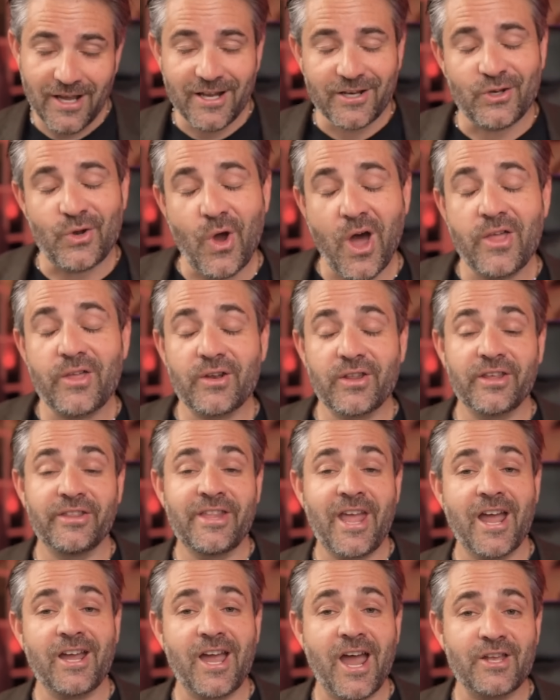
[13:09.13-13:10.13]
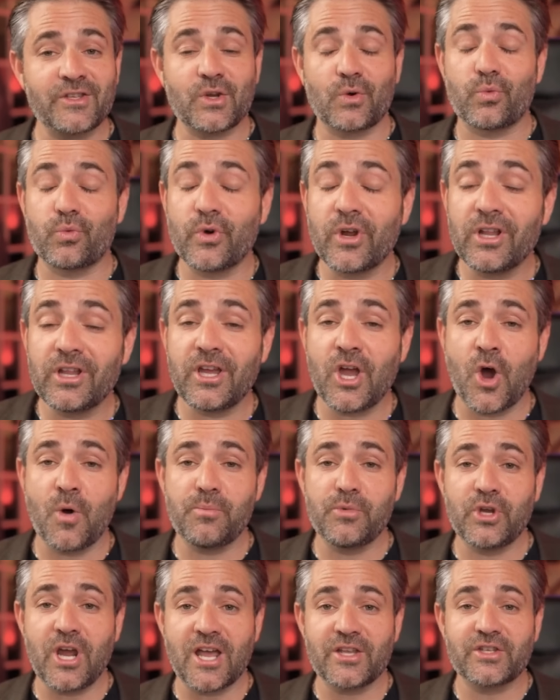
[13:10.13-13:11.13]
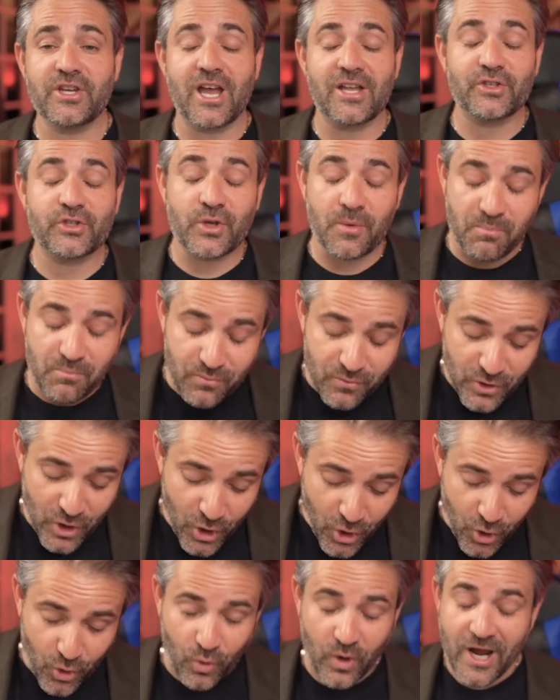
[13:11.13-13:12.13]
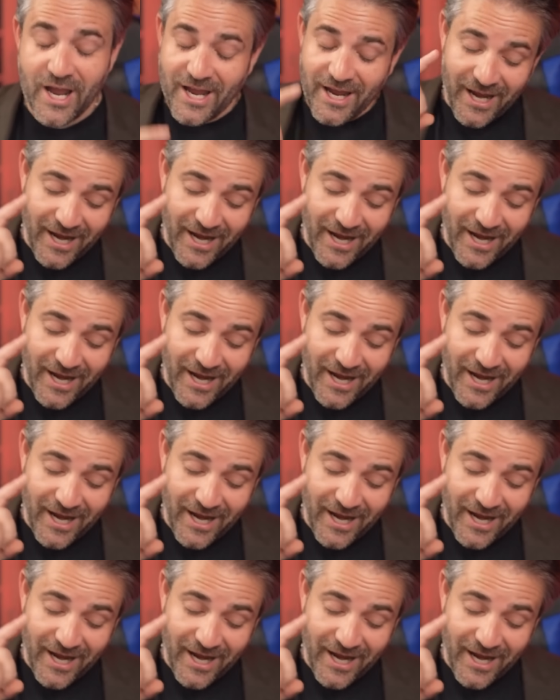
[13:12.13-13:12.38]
Now, other than that, guys, I really hope you guys got some new